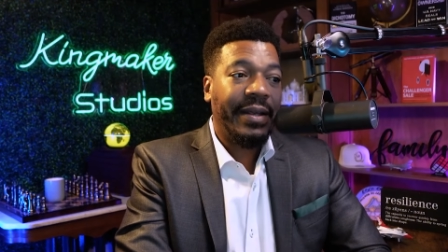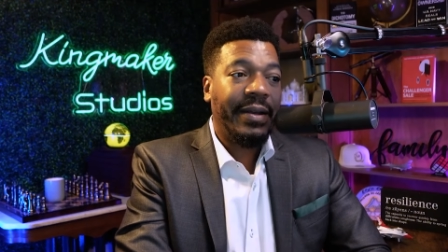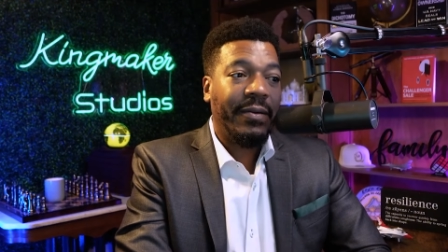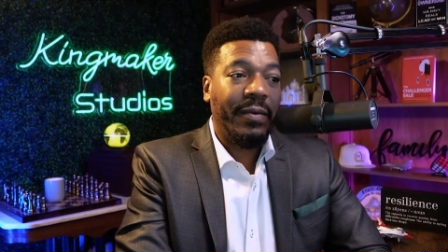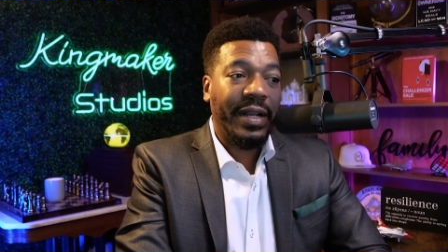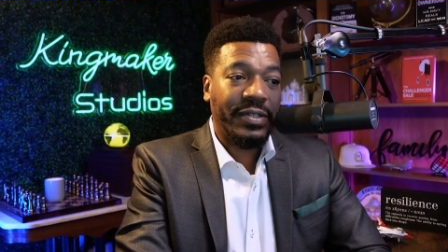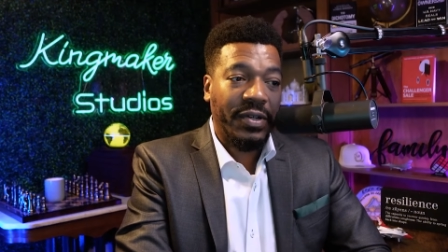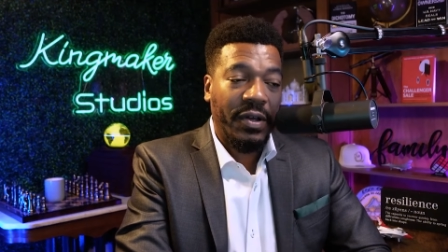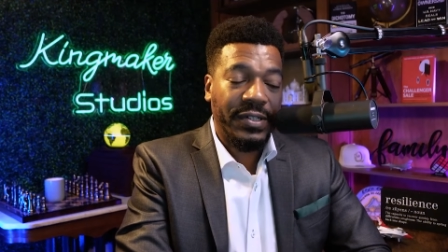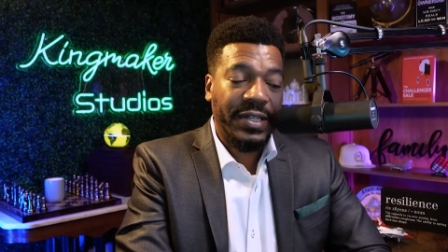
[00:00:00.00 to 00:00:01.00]
When it's
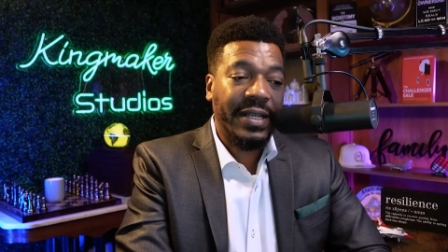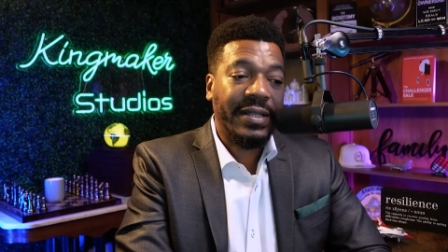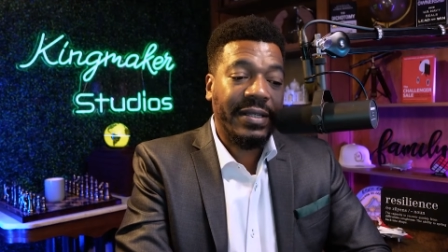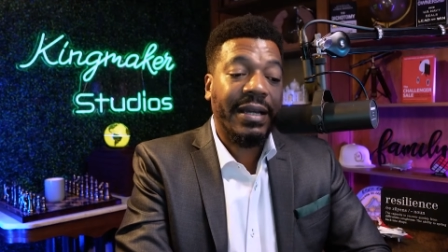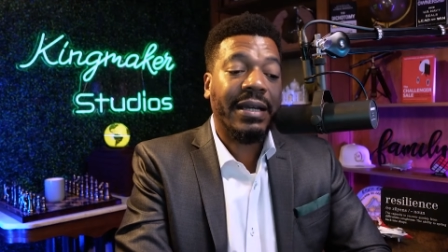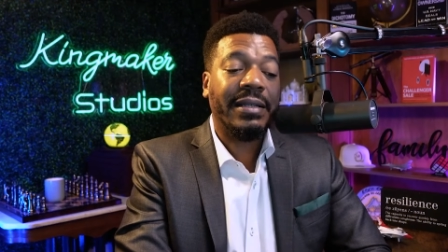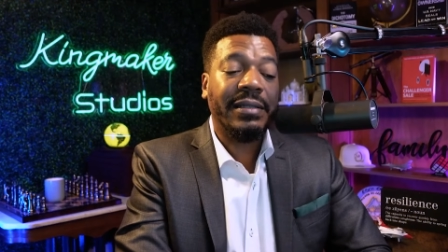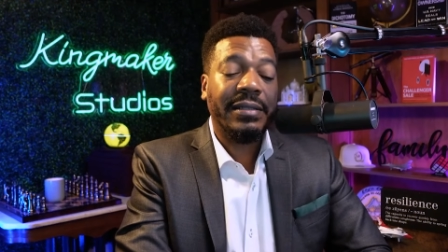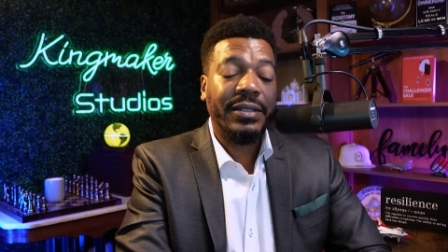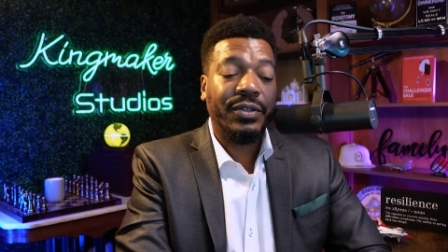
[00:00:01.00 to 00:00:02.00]
all said and done,
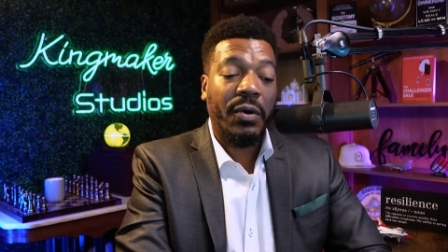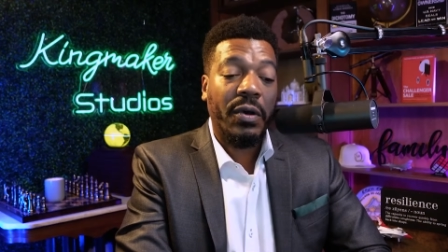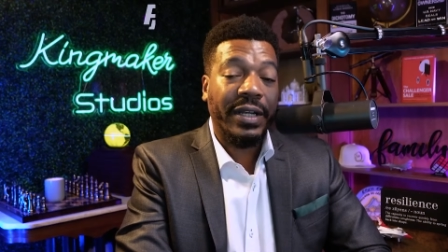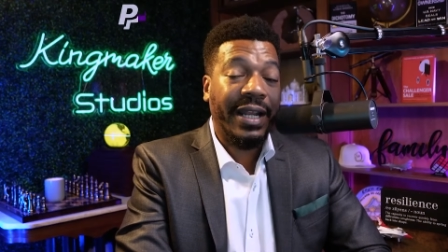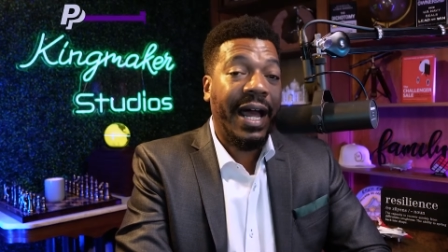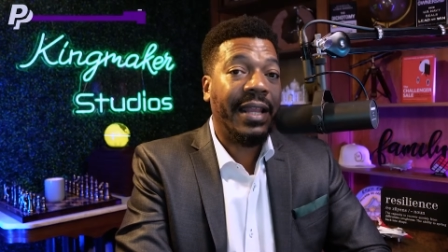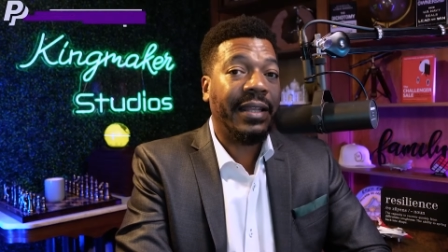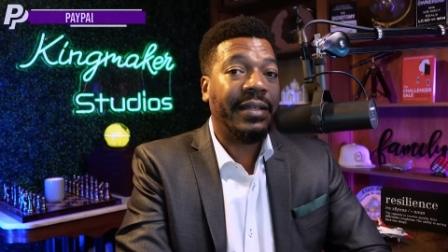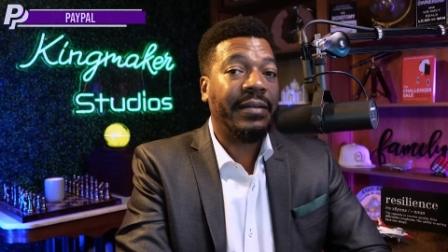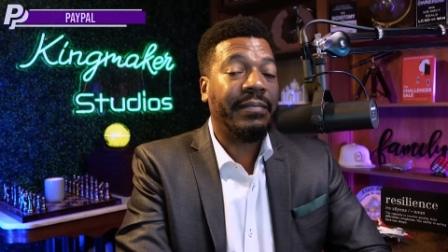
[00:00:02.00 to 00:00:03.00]
you're on an
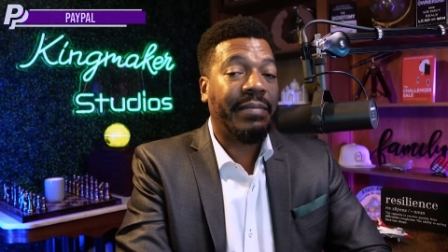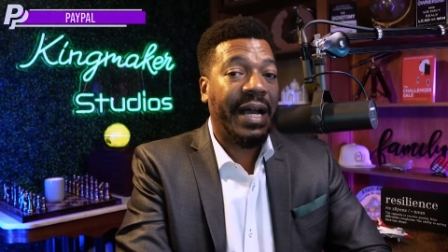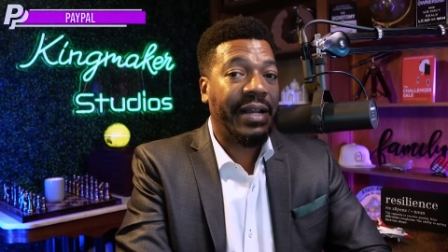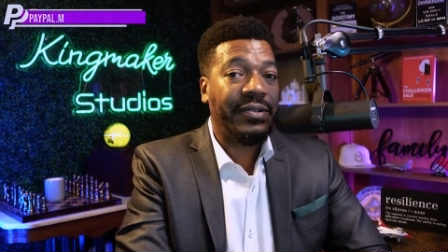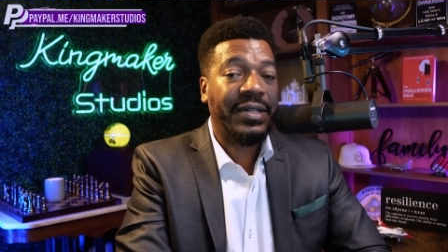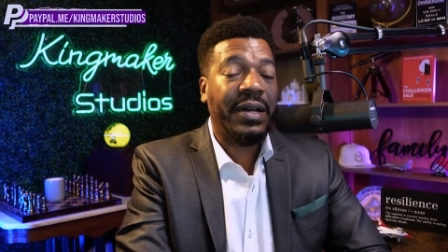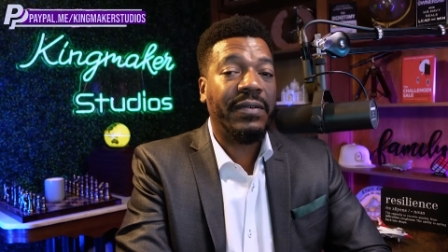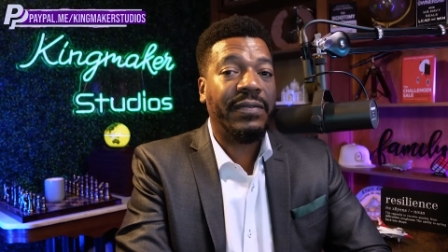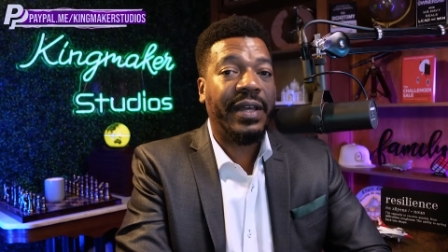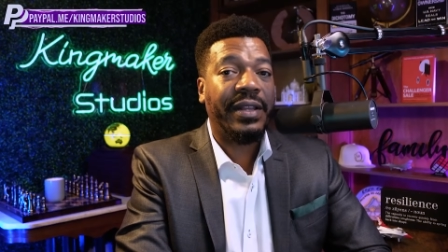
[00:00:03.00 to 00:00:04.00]
island by
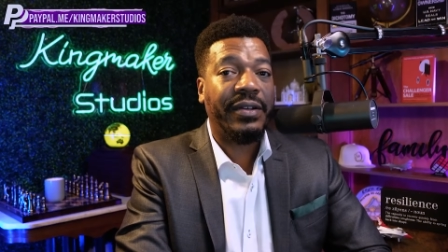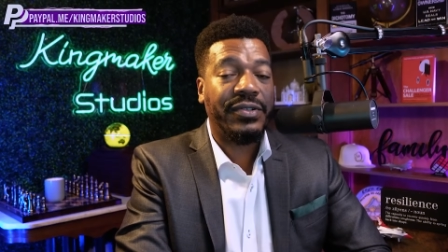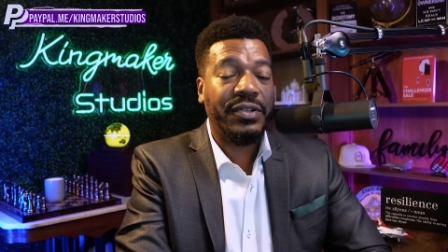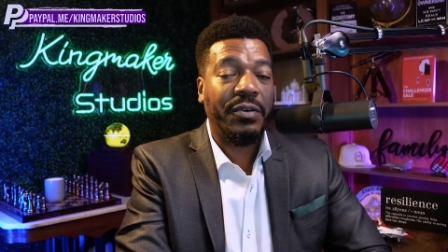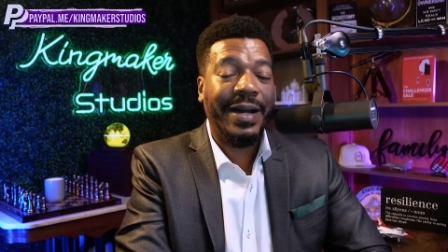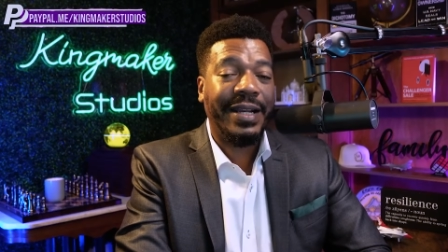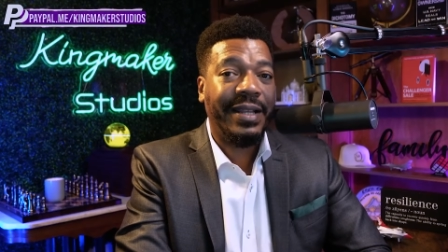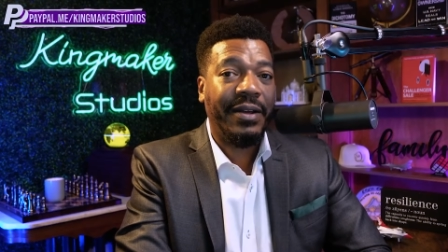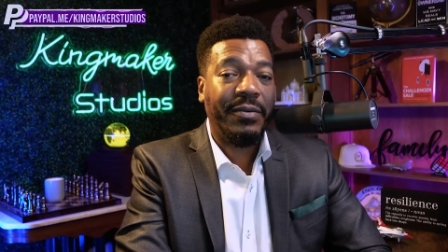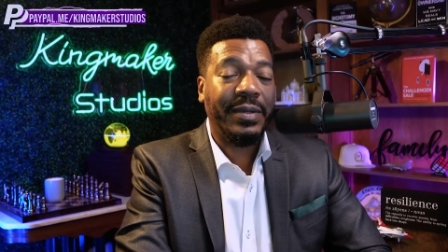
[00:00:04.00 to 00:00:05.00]
yourself and there's nobody
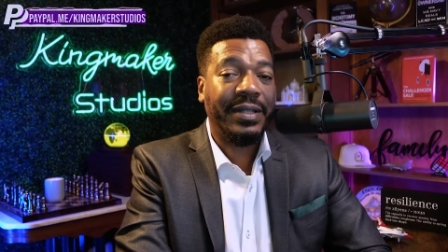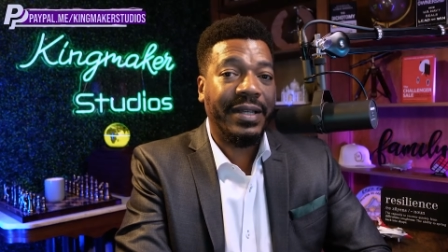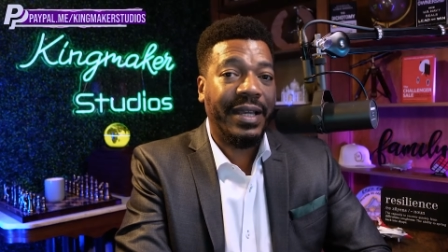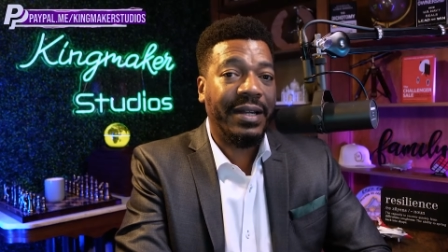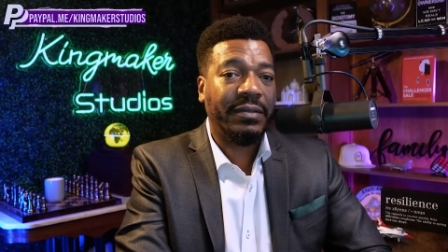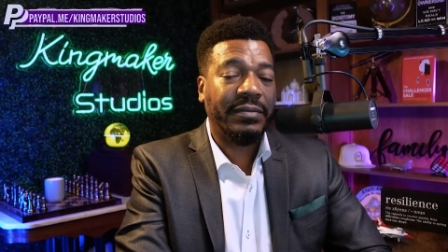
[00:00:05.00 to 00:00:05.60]
there willing to help.